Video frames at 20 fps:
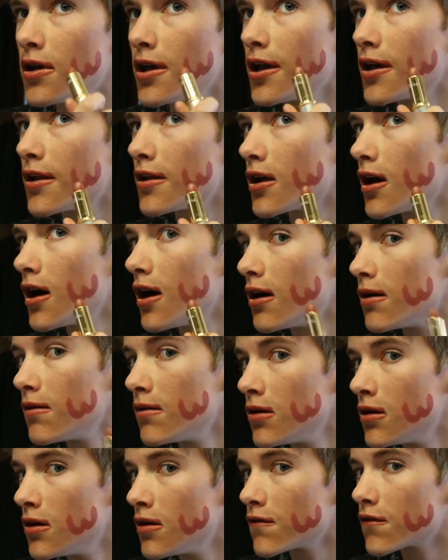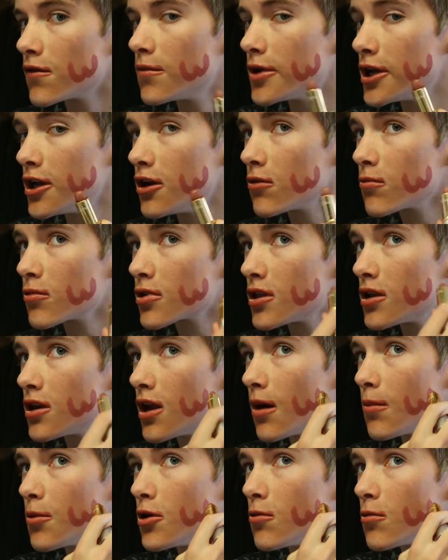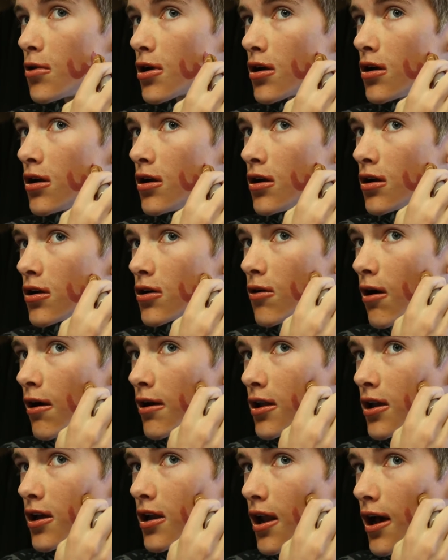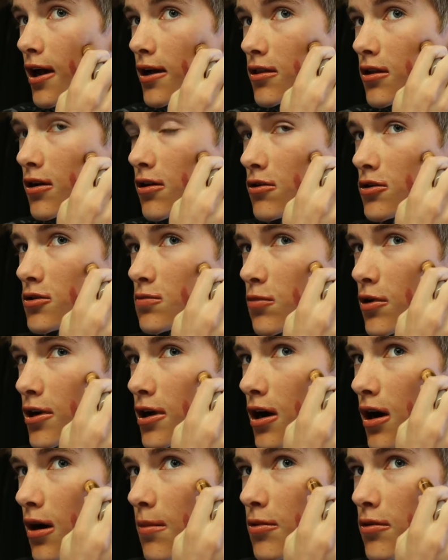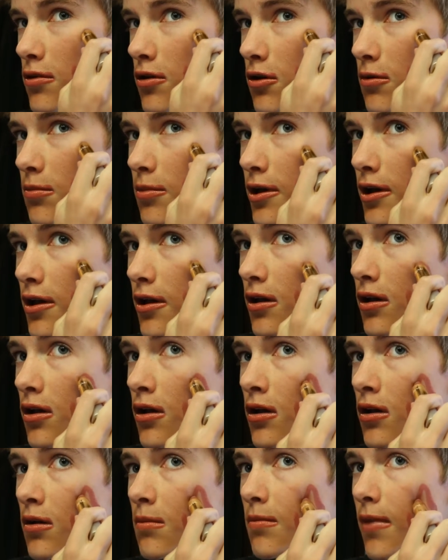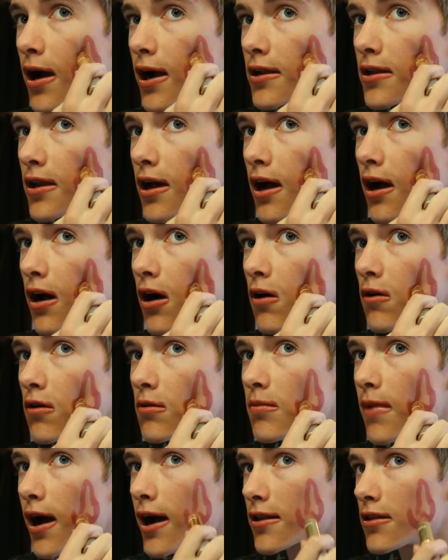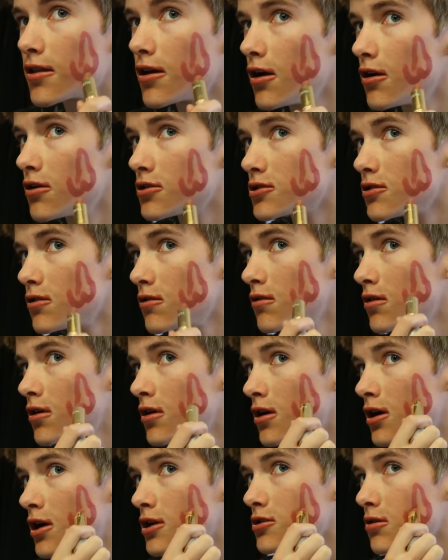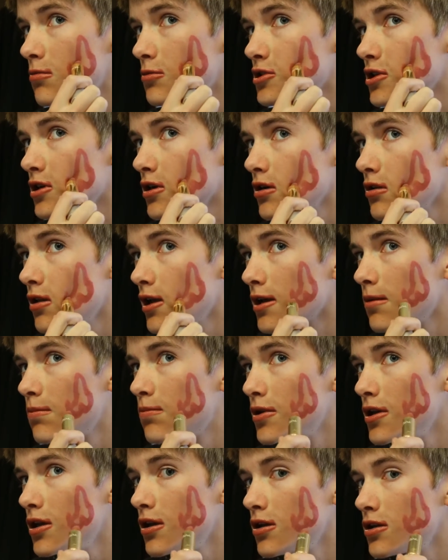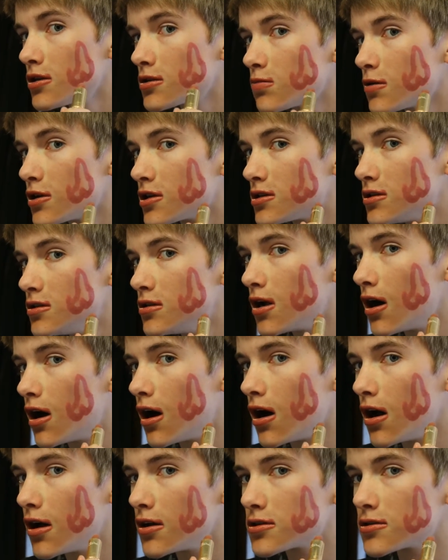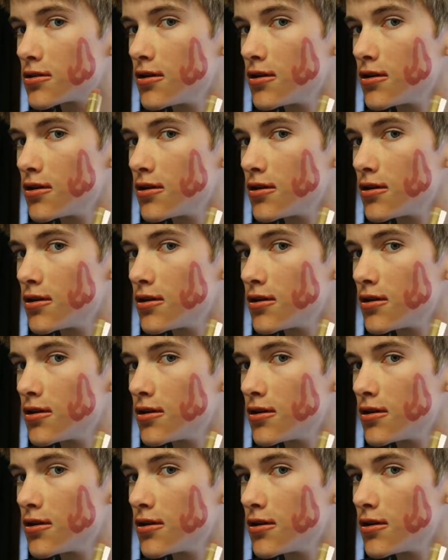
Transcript: And uh, from here with the W, you want to go ahead and connect those, bring it up a little bit, back down and back there. So it's almost like a, like a penis, but it's not.